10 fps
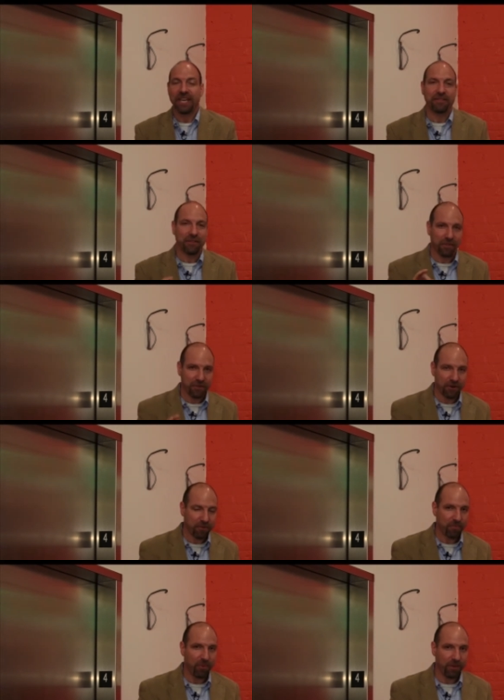And then the
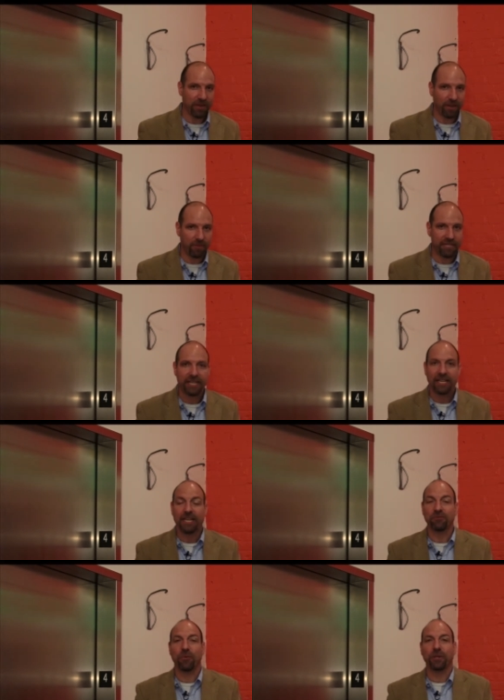third important element
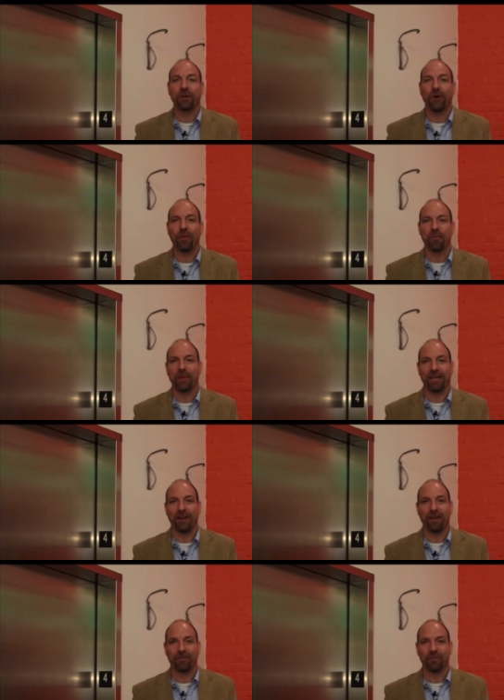is what we call the
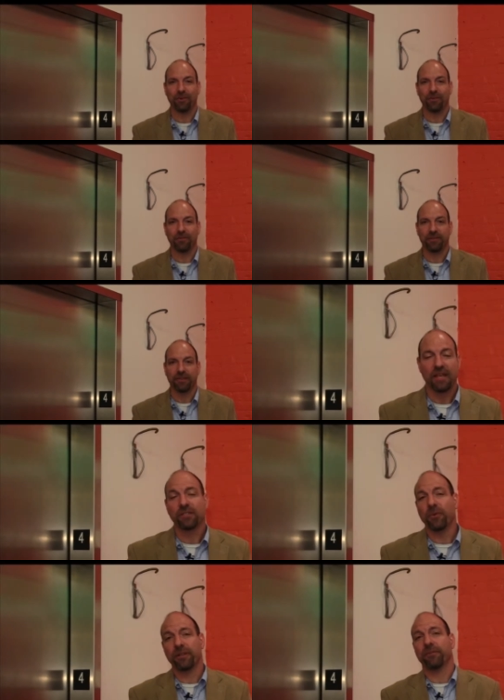pickoff move.
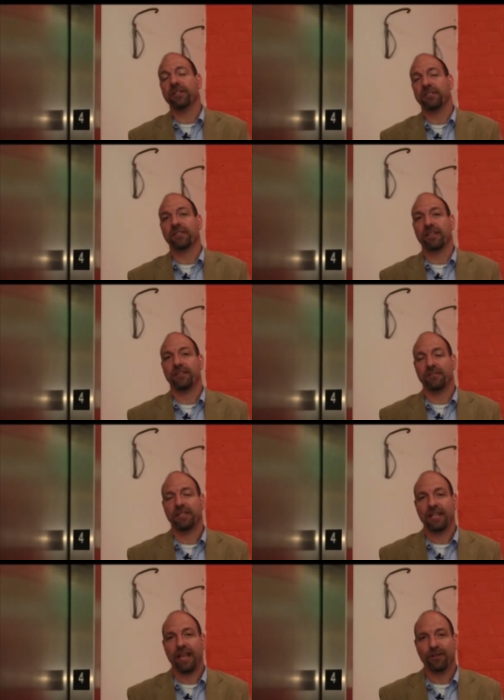So one of the reasons I use
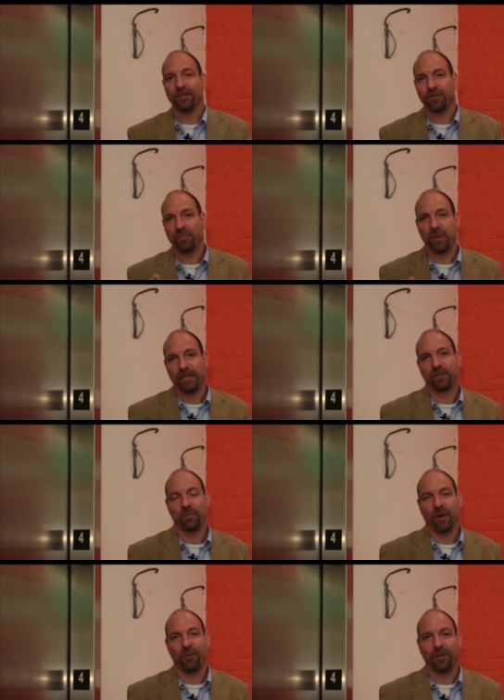the analogy of
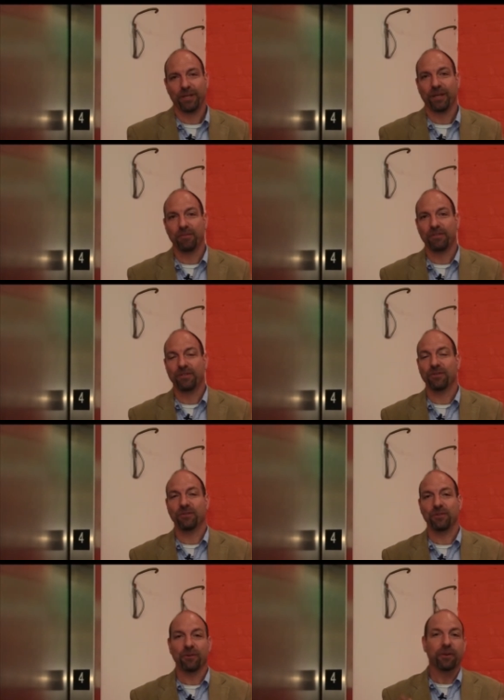baseball when it comes to
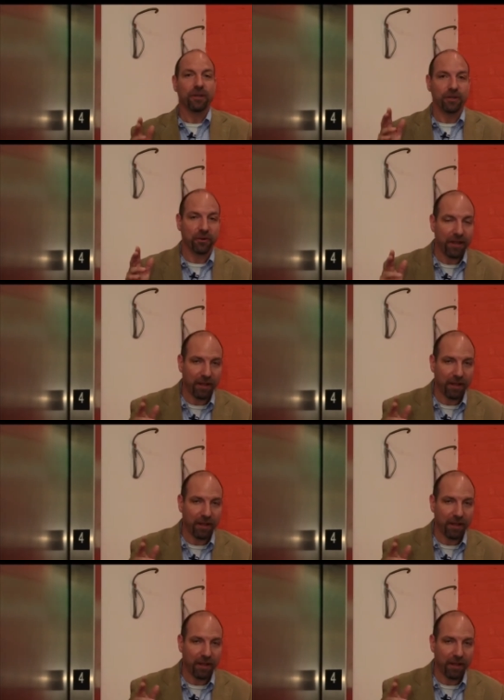your, your